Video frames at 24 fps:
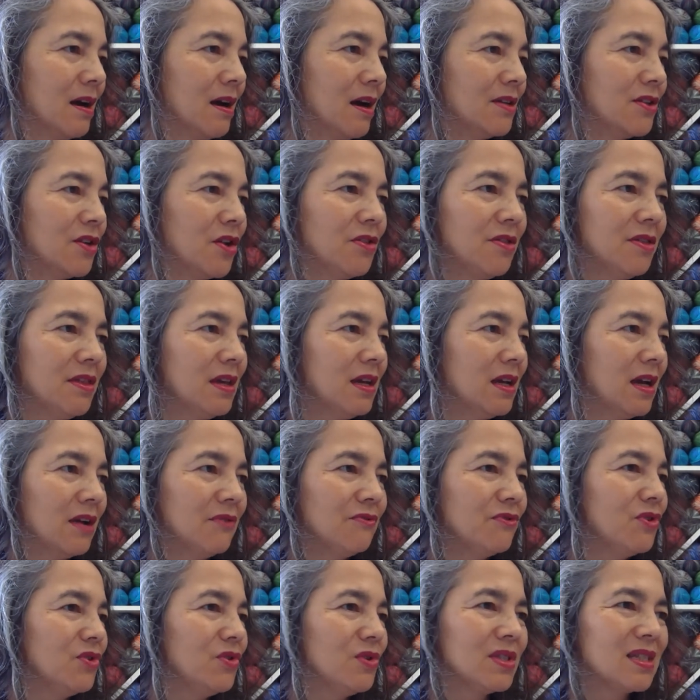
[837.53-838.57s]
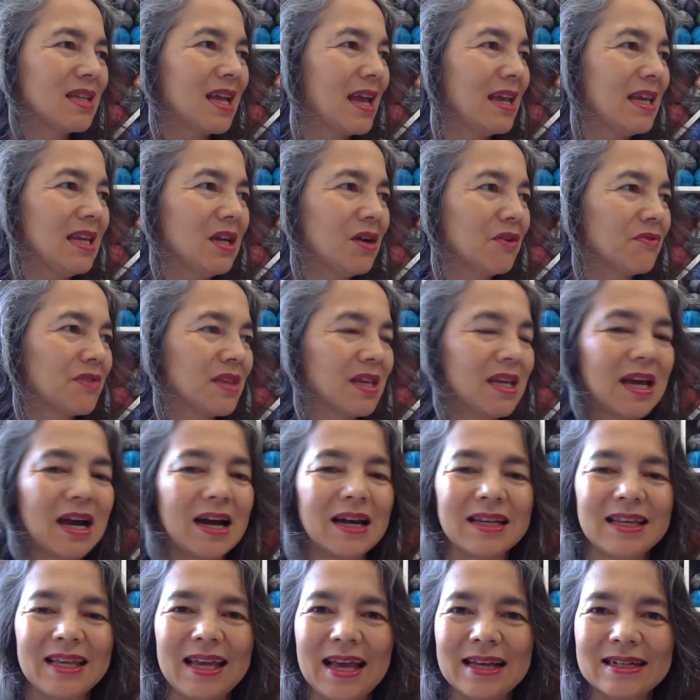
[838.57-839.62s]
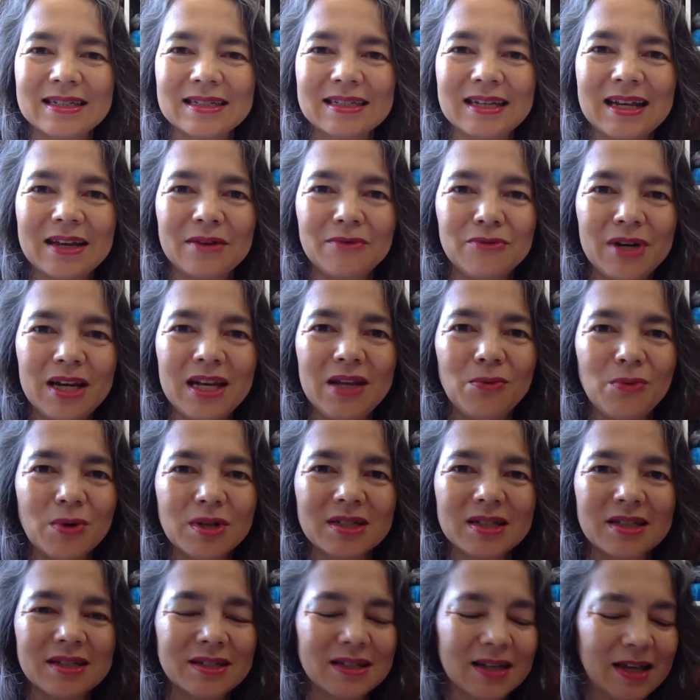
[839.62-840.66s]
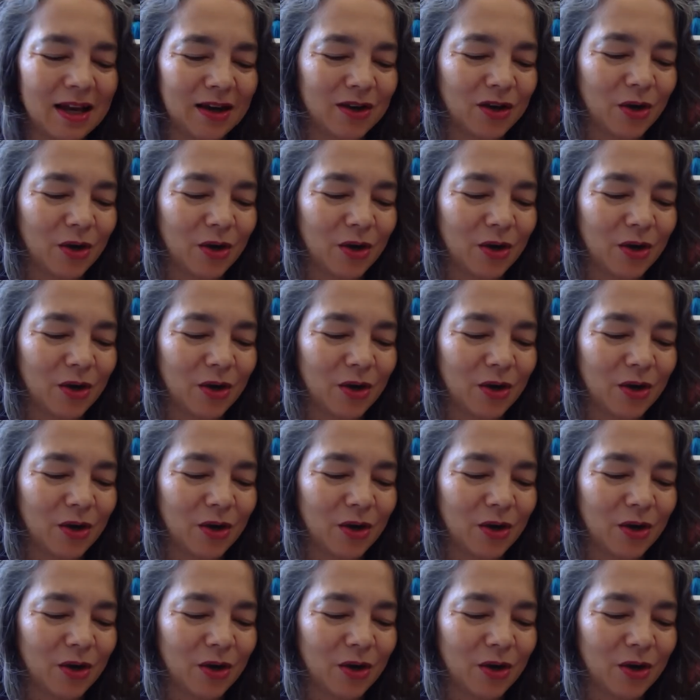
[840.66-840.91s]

I don't think I've used any of the yarn yet, and I really wanted to get